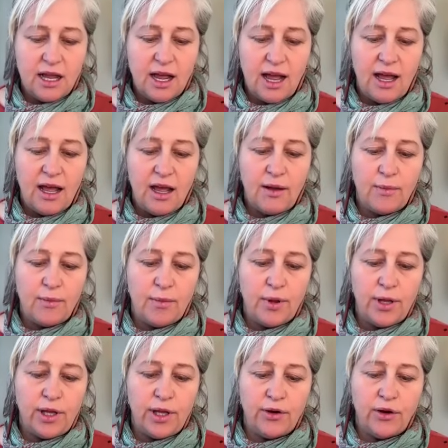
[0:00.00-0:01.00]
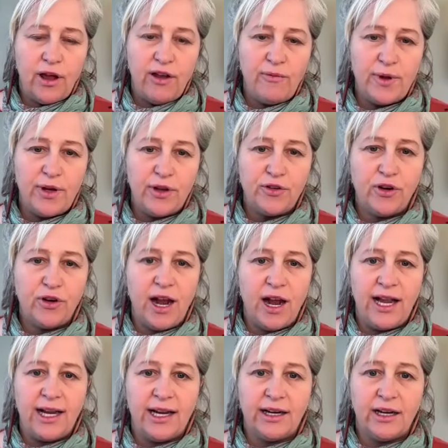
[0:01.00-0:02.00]
I've been
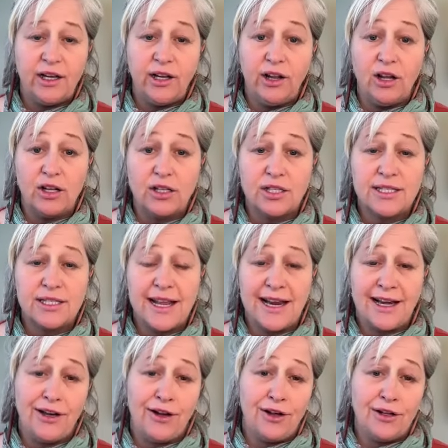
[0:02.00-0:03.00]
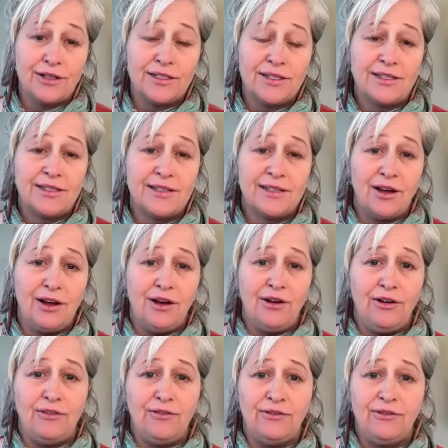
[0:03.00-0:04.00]
trying lots and lots
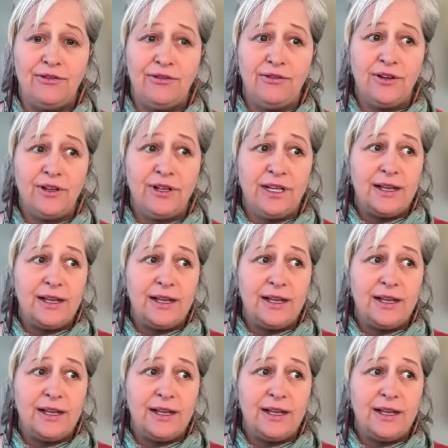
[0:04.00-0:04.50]
of